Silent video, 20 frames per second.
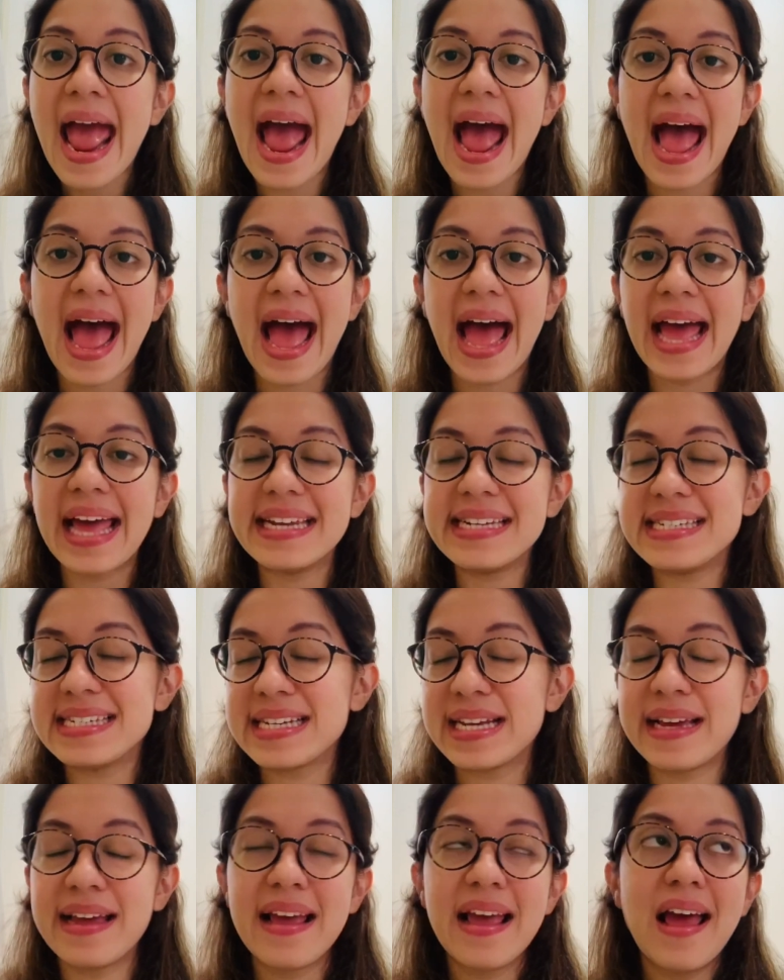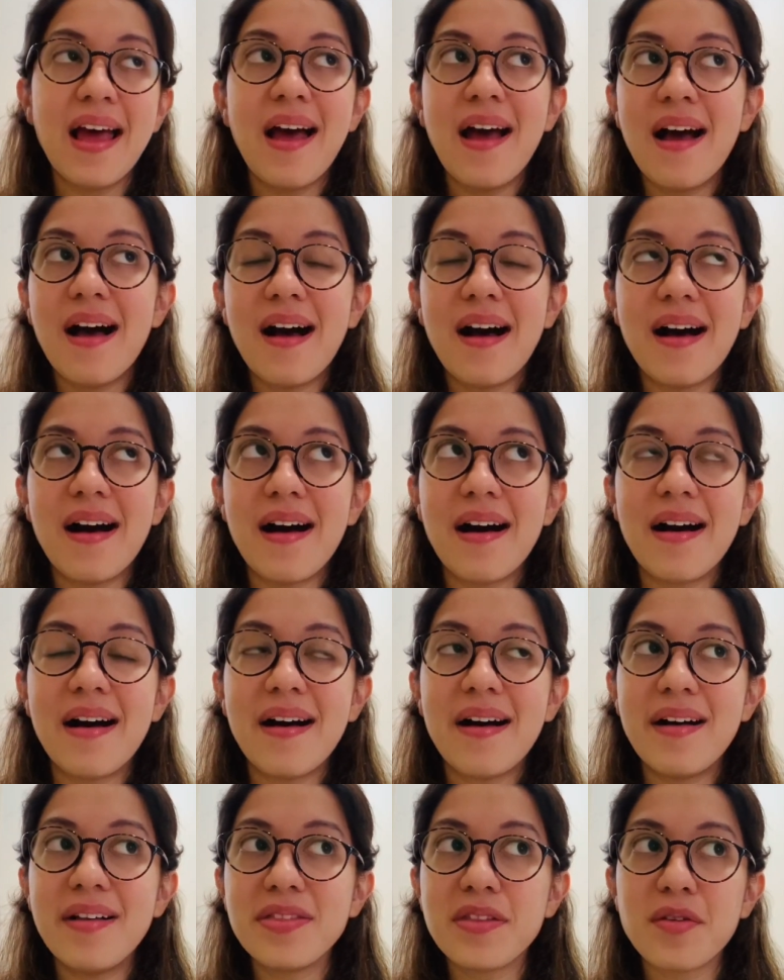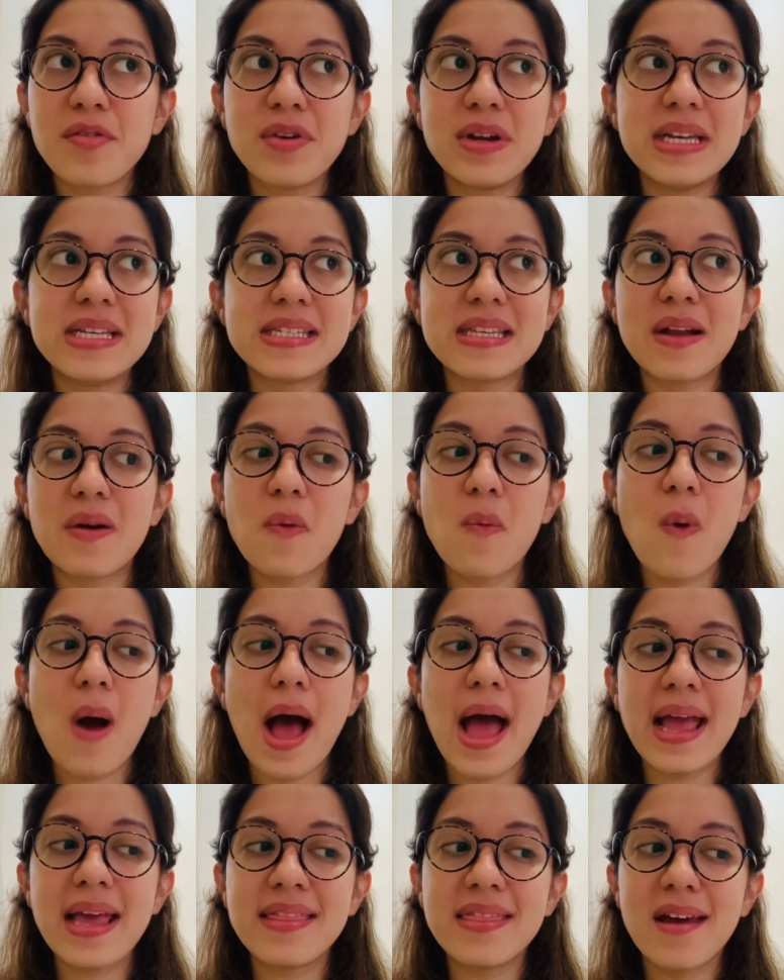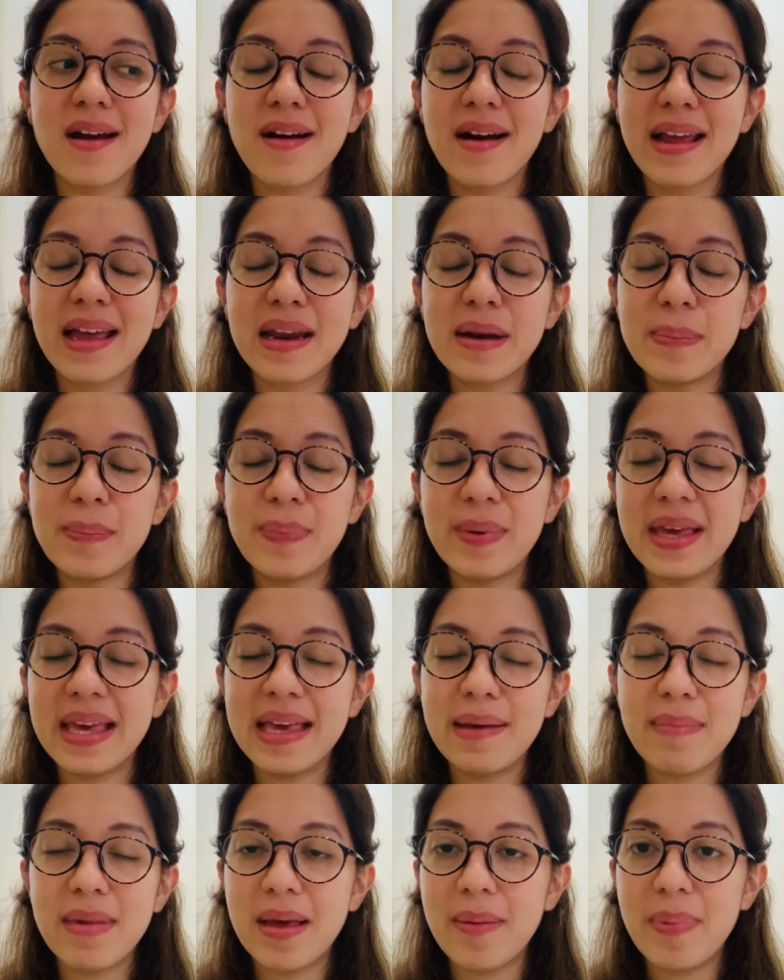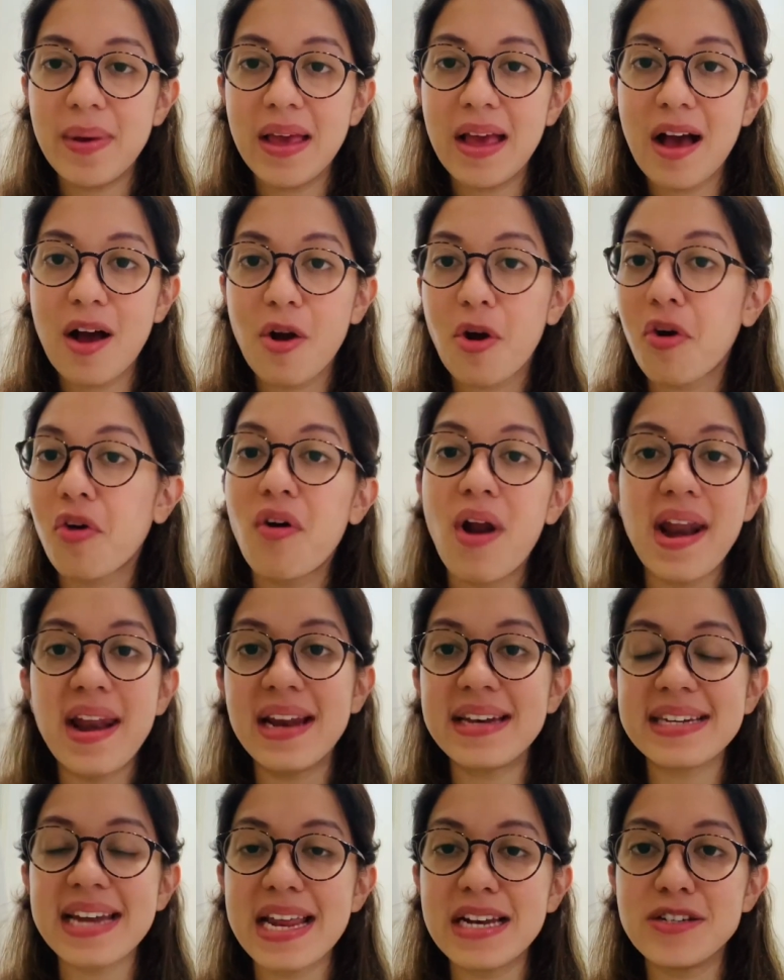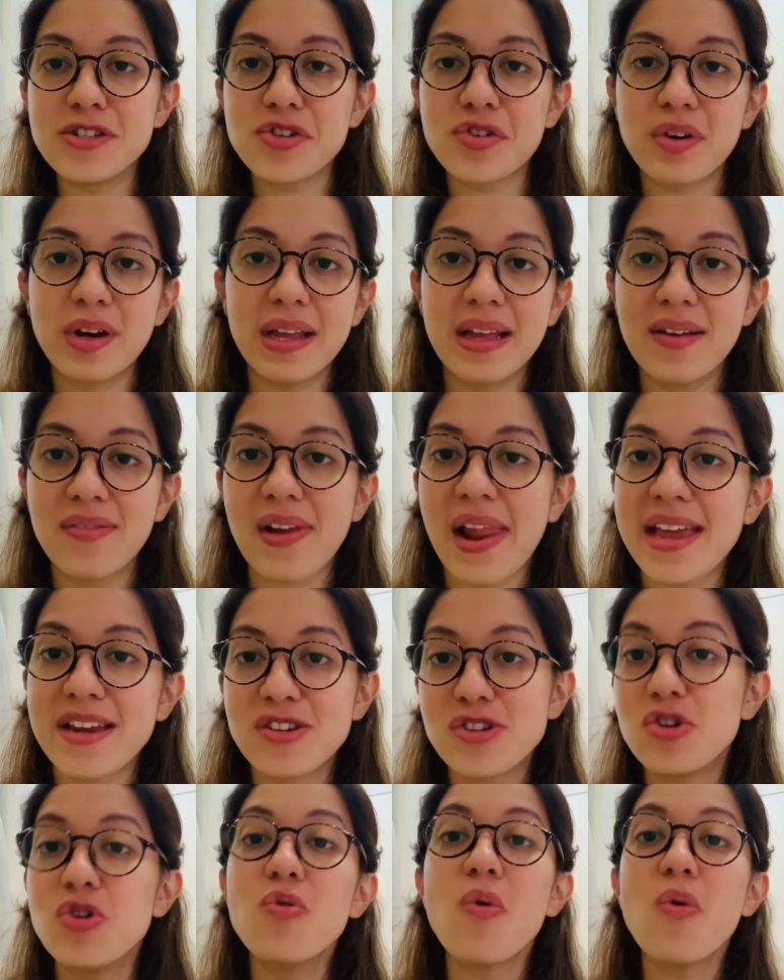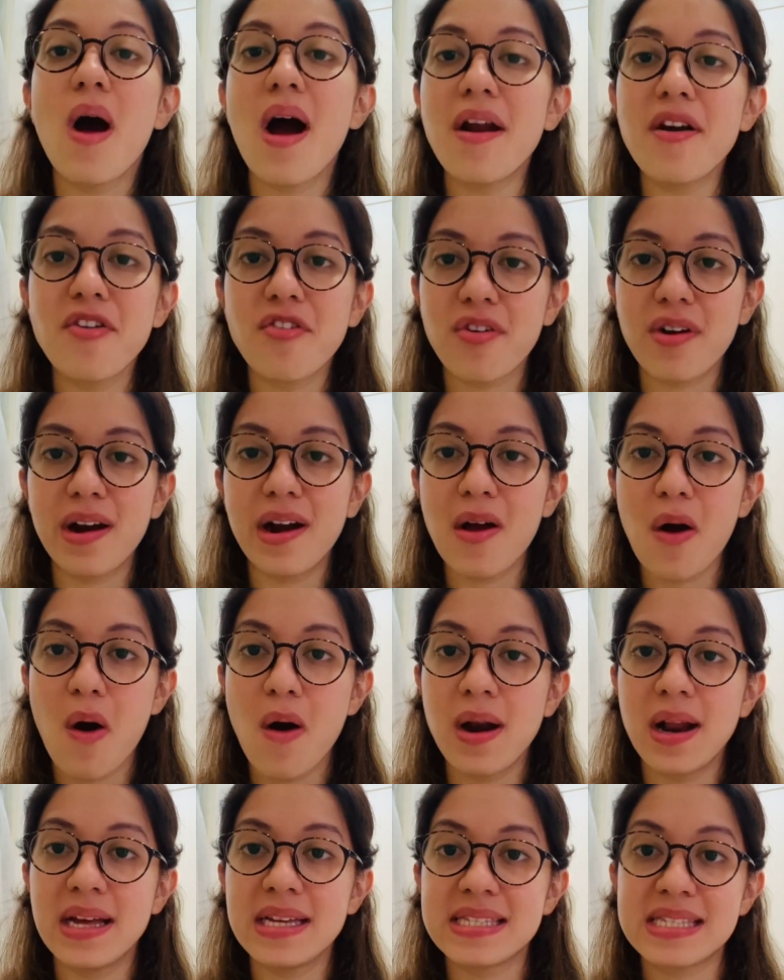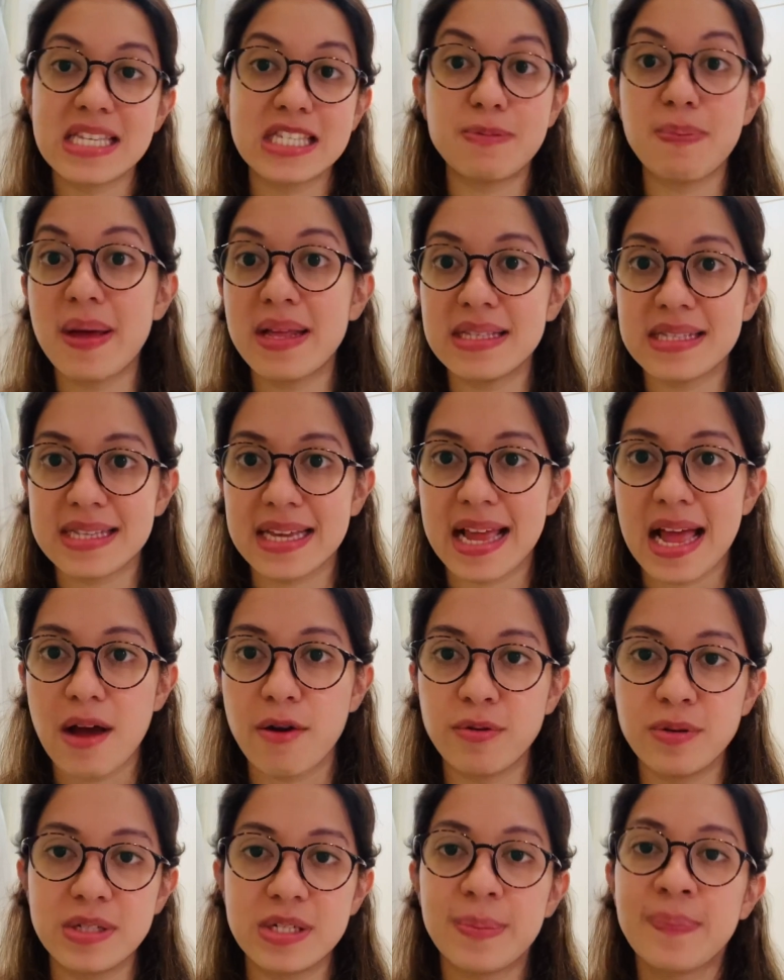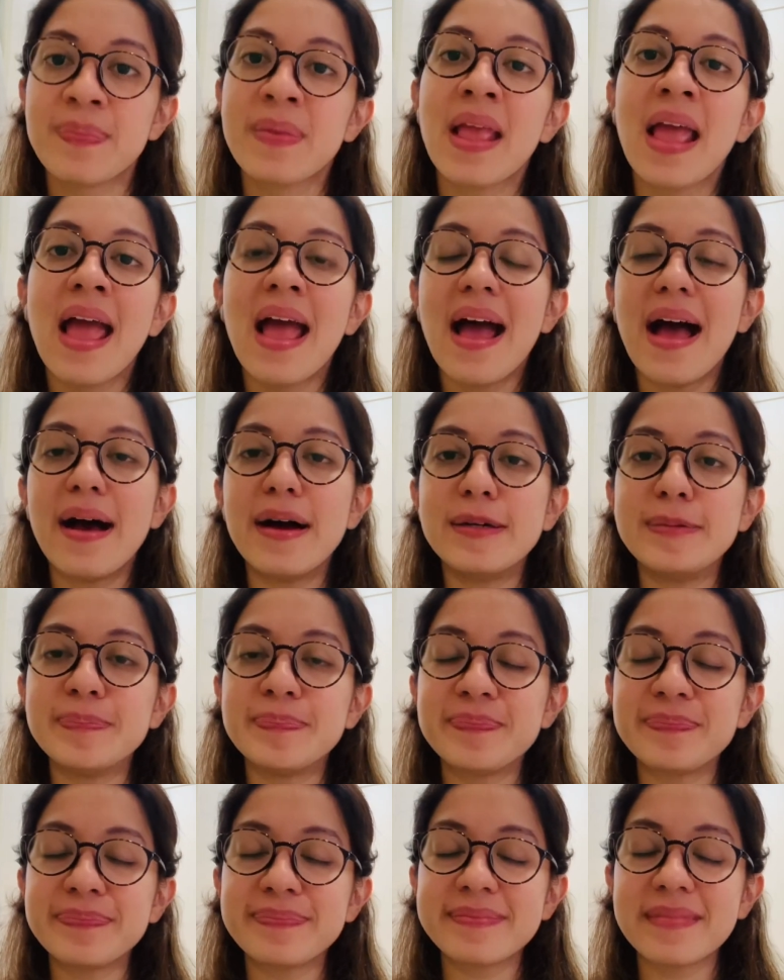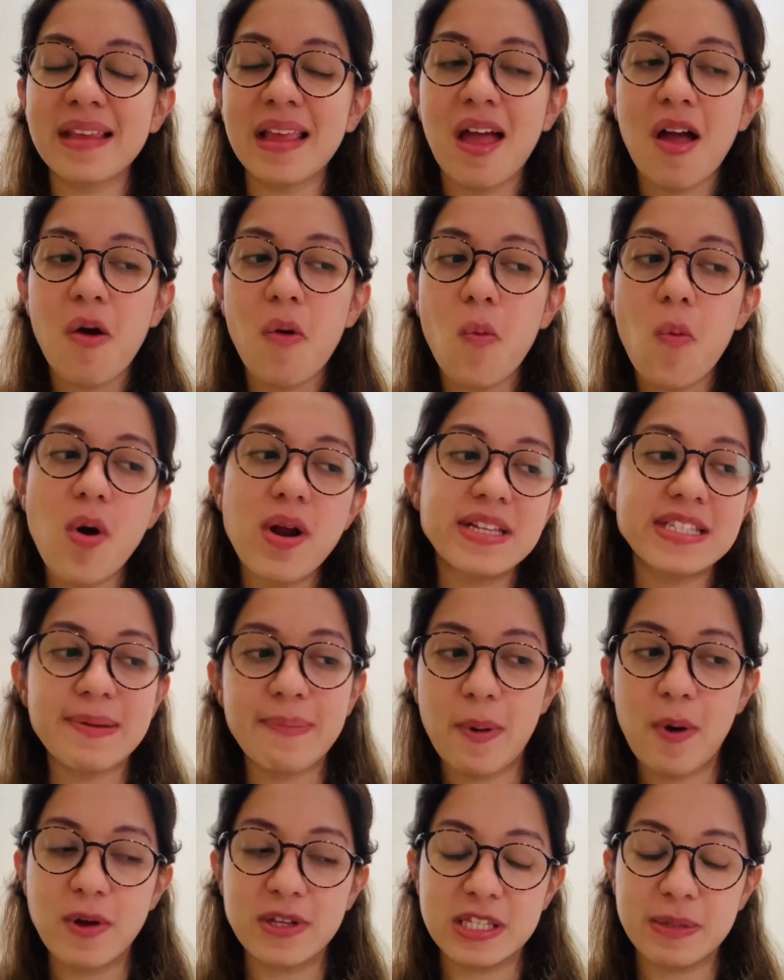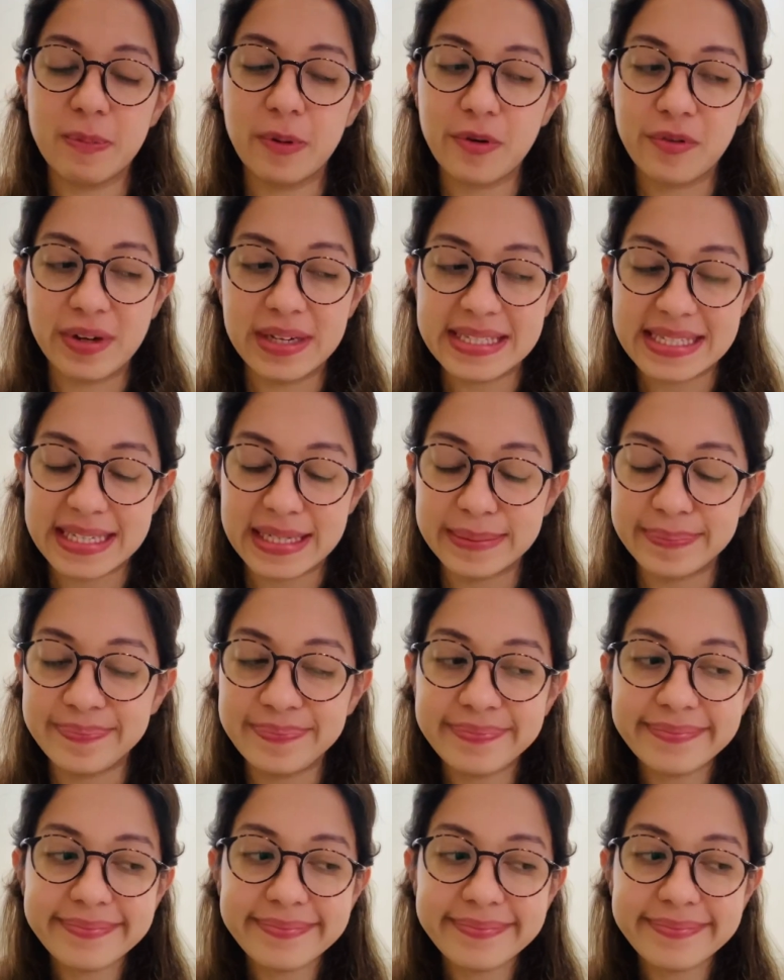and the reason why there can be maybe a credit entry of like 200 on a suspense account. What is a possible reason?